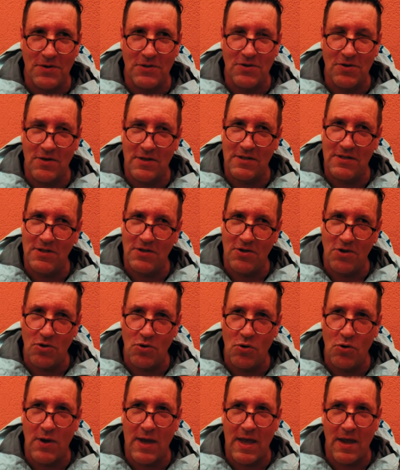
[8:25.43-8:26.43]
It's got a
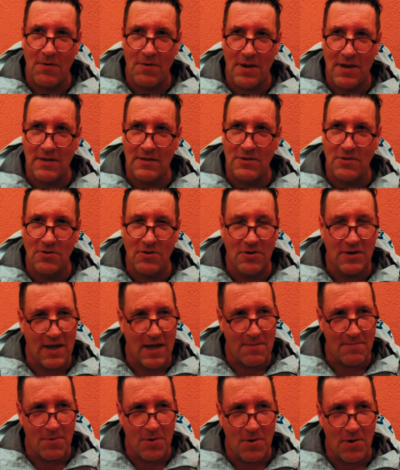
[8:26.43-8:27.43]
secure area to lock
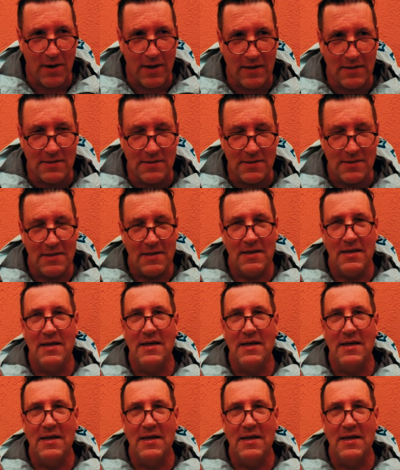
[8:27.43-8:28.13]
our bikes.